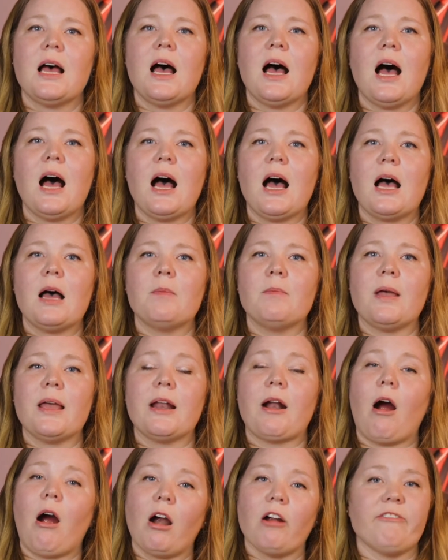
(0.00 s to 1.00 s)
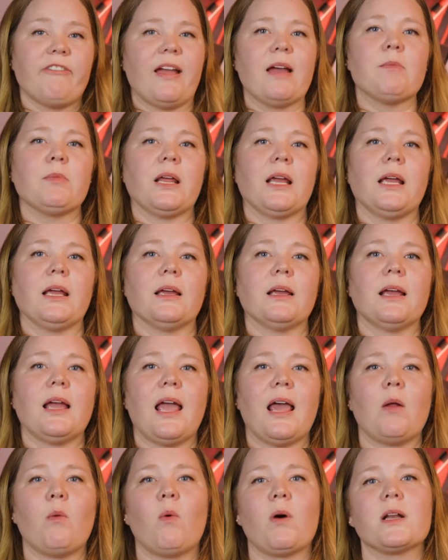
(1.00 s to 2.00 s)
in our family?
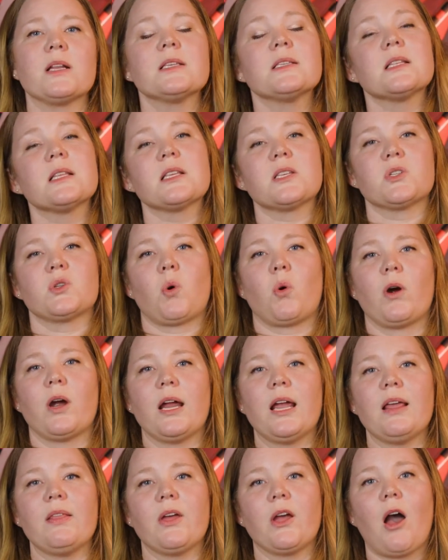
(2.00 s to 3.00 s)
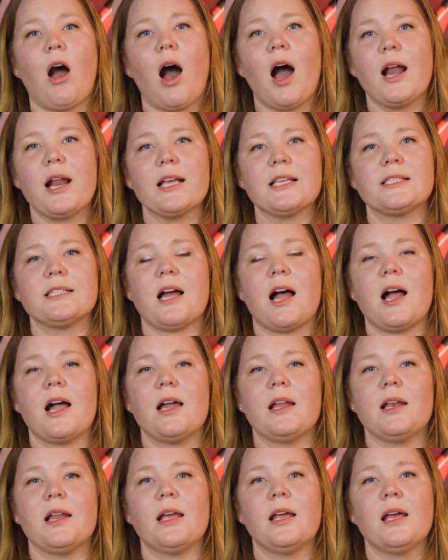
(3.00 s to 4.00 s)
And what is the story that God has
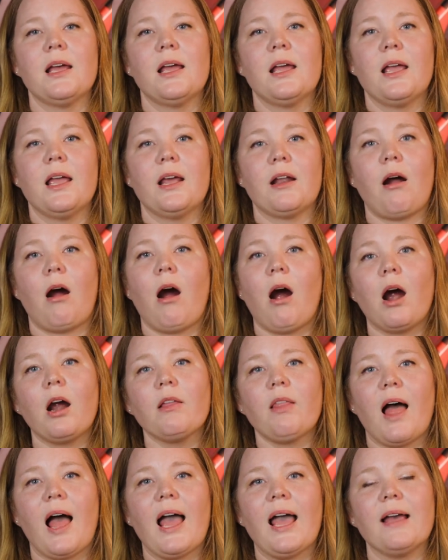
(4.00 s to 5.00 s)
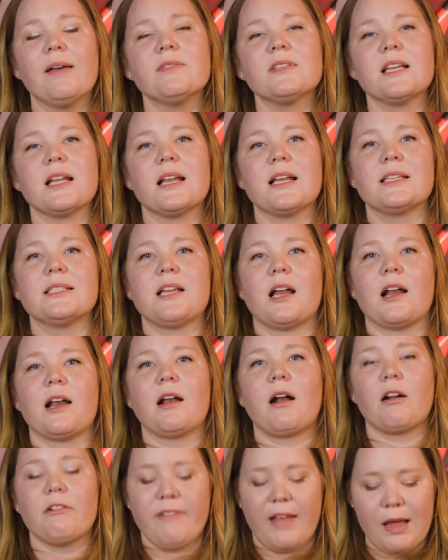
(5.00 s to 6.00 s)
done in our lives and has done
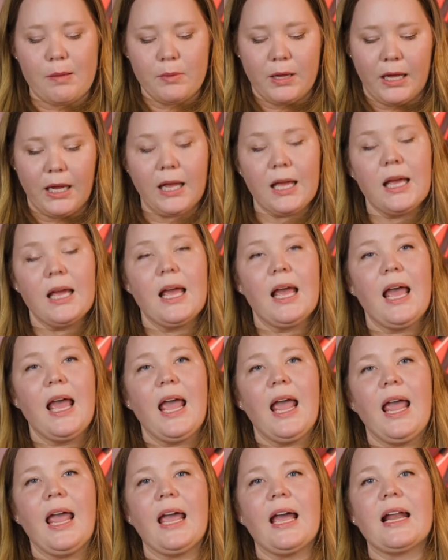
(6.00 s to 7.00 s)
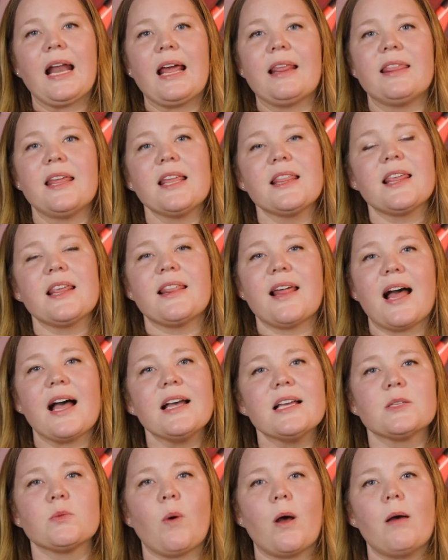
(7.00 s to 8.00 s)
in our family? And I think that
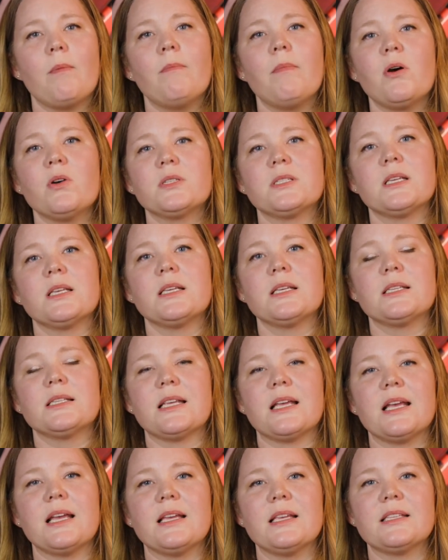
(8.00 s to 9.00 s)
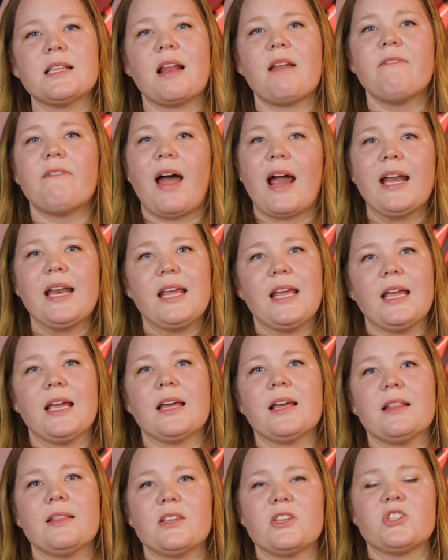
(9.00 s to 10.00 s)
that is what Moses is
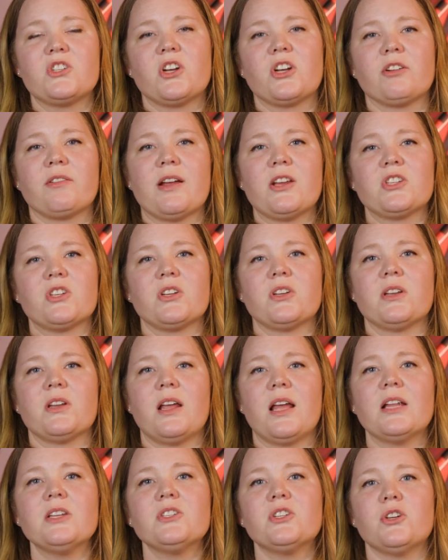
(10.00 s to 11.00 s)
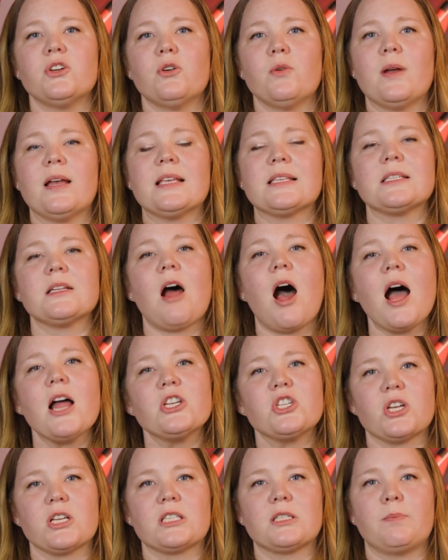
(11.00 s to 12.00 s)
inviting this generation into, is
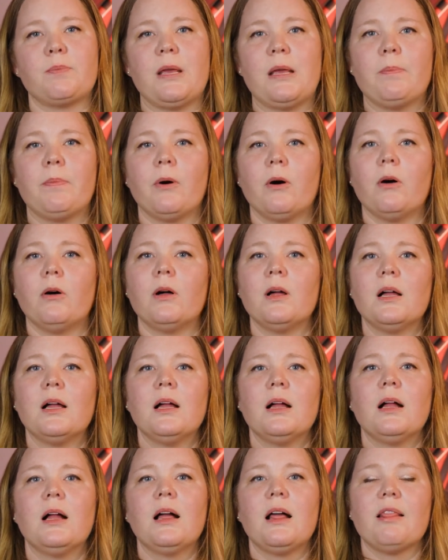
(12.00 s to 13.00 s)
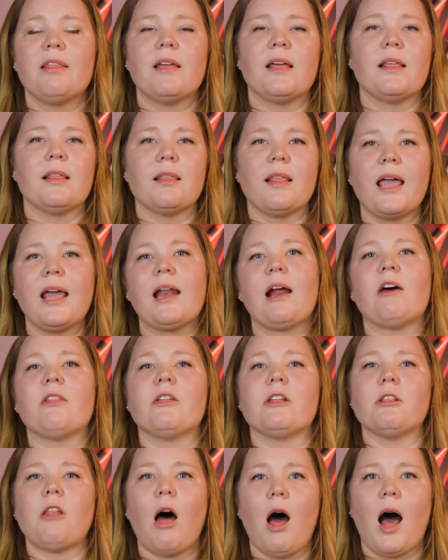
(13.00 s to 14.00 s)
not just people that lay down
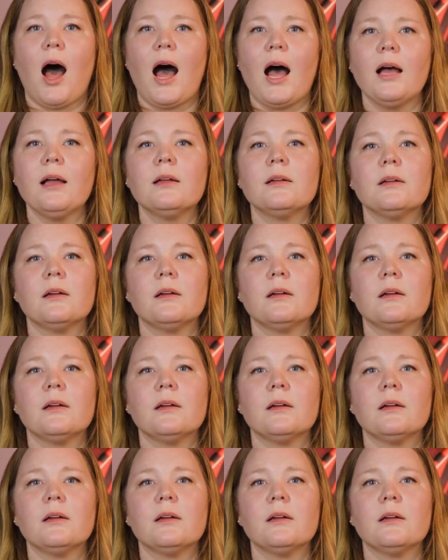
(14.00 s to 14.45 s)
the law,